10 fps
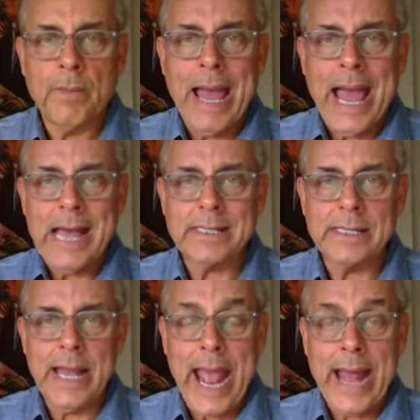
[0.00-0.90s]

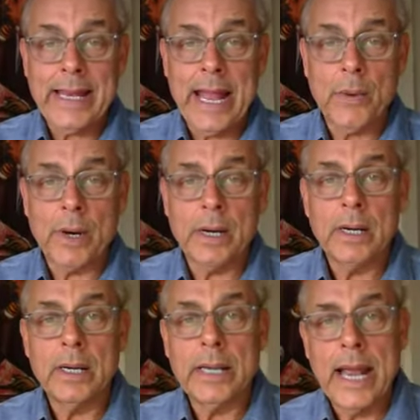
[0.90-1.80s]
passed, and they
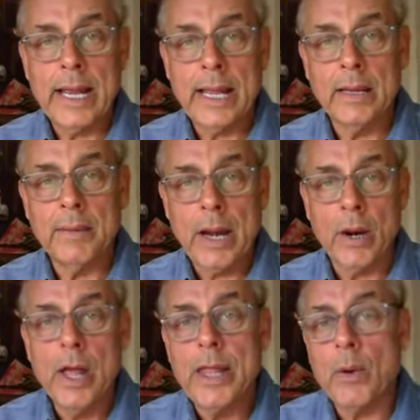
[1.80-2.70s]
were getting
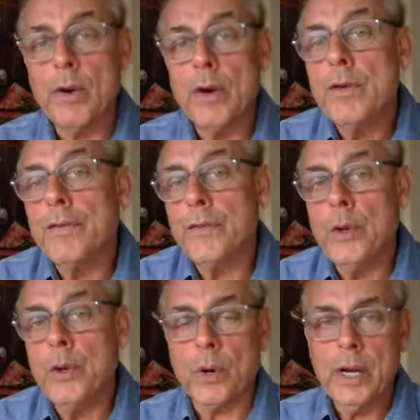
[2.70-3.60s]
better. There were
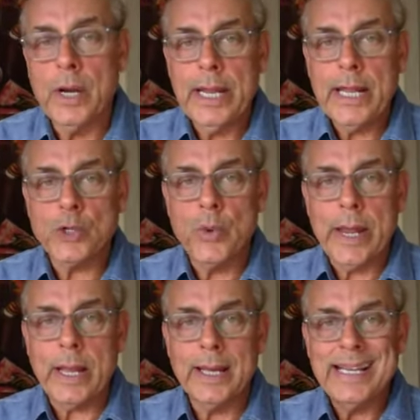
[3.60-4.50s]
fewer each
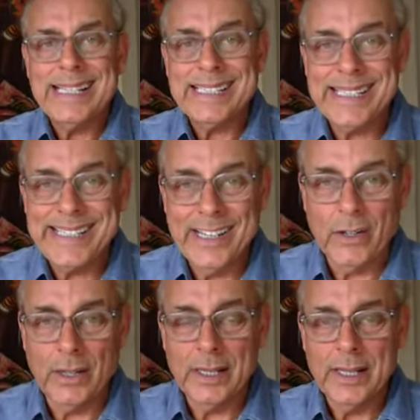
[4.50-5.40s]
week.
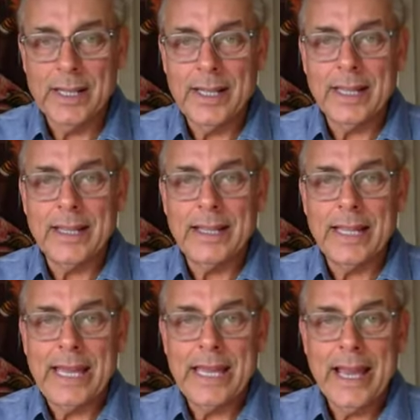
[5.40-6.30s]
Still,
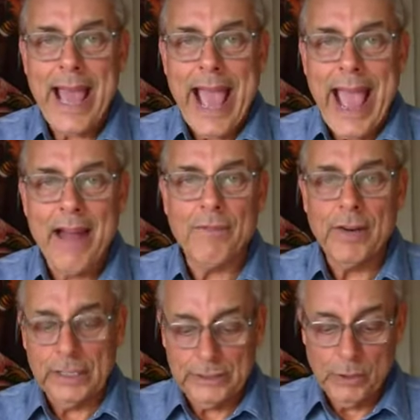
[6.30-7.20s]
the
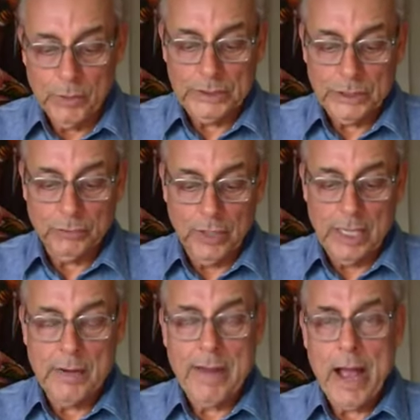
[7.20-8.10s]
average, which is
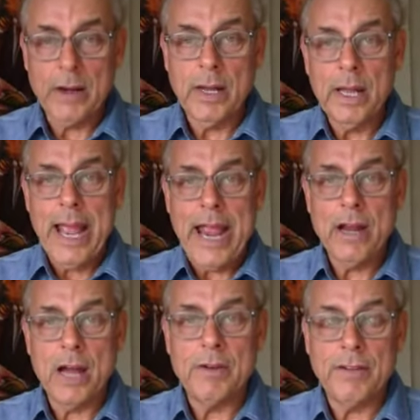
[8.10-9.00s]
really around
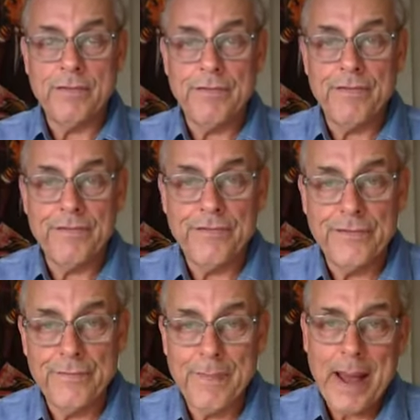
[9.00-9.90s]

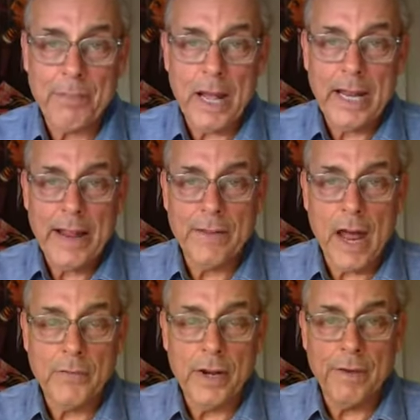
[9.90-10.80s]

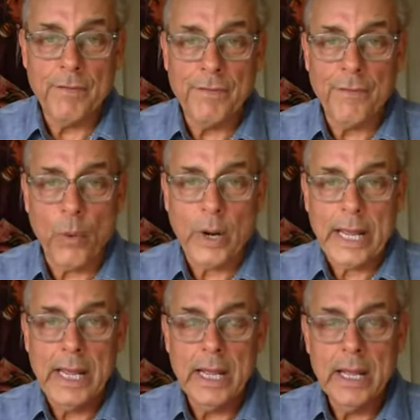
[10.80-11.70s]

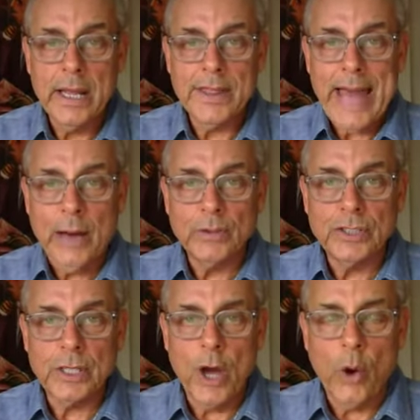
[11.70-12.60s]

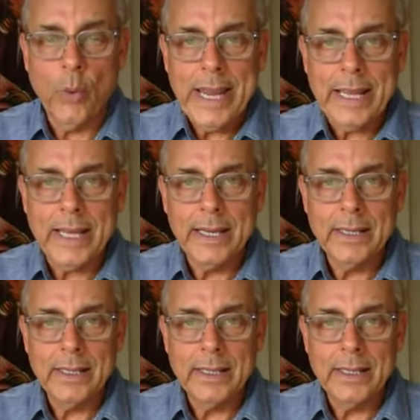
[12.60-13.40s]
840,000 a week,